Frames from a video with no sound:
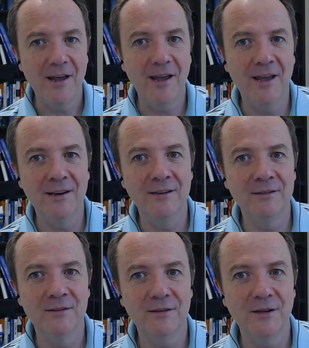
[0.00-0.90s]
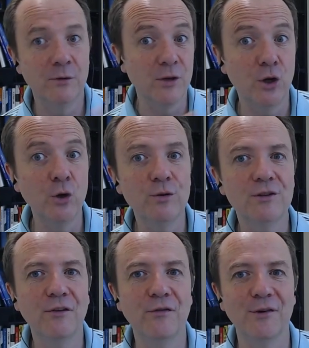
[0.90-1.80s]
Yep. And it was a huge
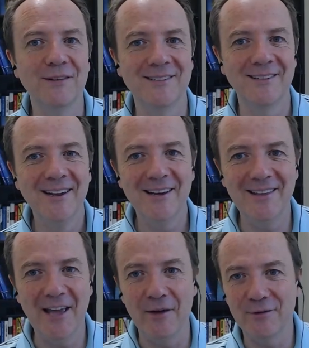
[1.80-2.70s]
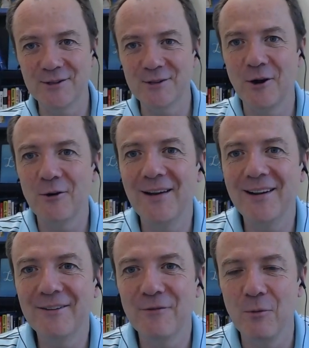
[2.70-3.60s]
difference in the average star
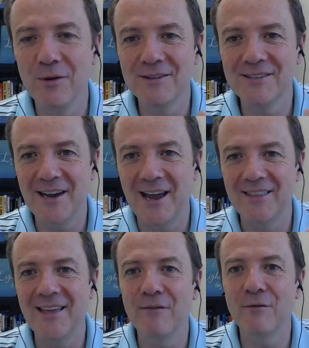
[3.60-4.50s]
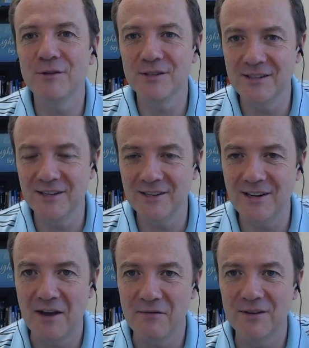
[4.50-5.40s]
rating for ones that had that versus didn't
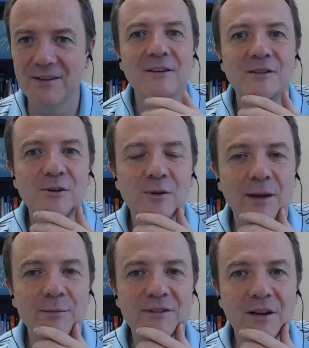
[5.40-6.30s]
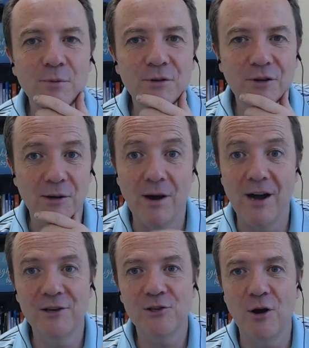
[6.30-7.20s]
have it. So Amazon put the
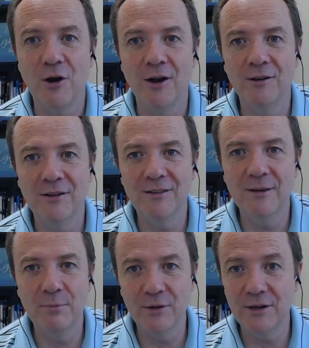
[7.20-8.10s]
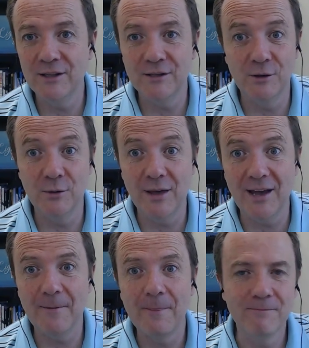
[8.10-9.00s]
kibosh on the ability to do
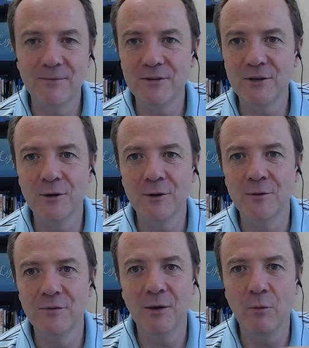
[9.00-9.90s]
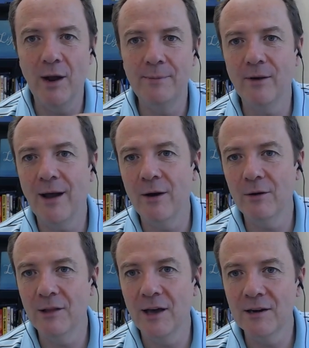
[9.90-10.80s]
that. And so they wiped out
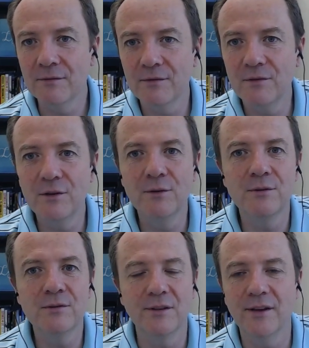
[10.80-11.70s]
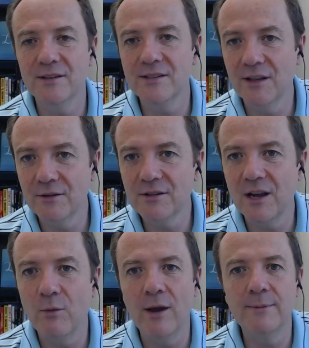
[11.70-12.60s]
a lot of reviews. A lot of sellers
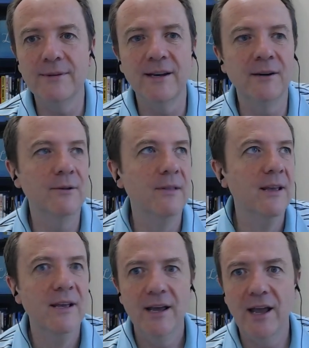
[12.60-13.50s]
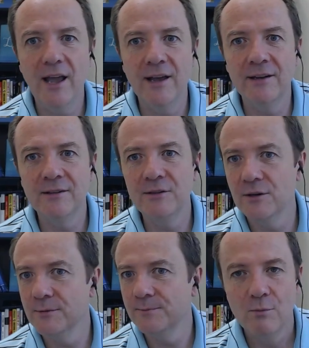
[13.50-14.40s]
got wiped out. And,
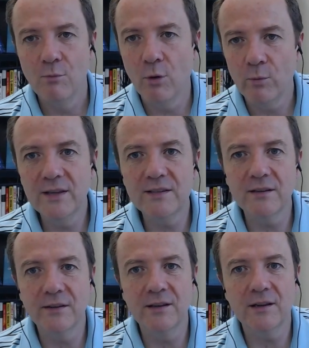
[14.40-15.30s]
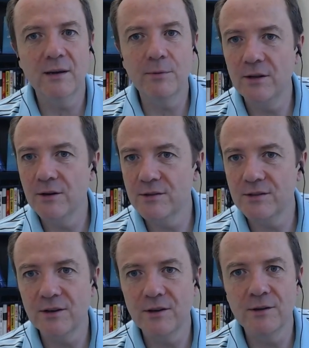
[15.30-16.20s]
you know, More recently, a couple
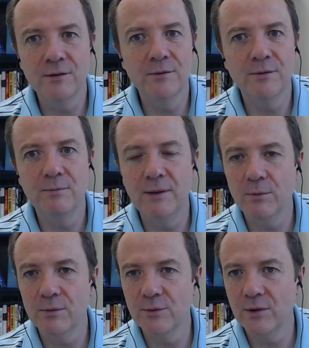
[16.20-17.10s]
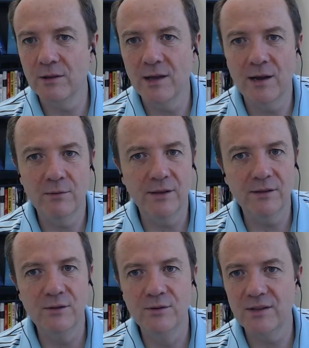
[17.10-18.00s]
years ago, people were doing a lot with
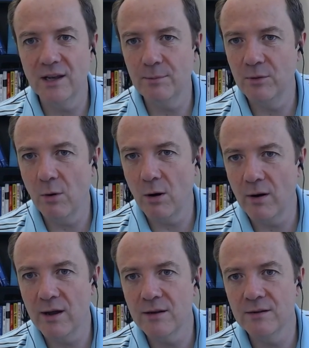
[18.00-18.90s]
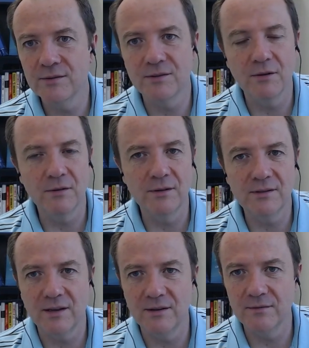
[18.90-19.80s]
like two-step U R Ls and all
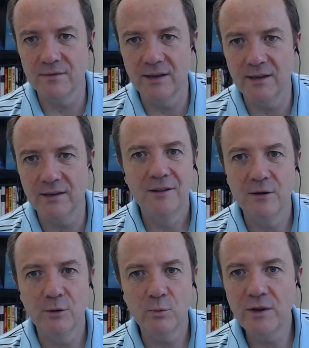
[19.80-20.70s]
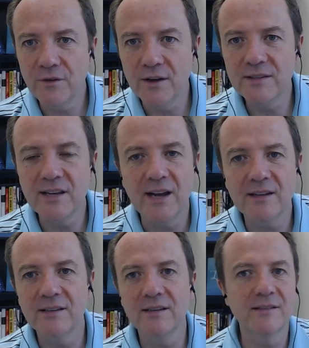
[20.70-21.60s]
these kind of like, you know, refund
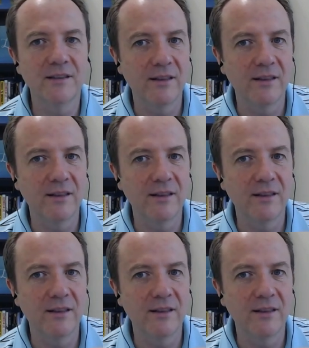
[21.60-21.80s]
tactics.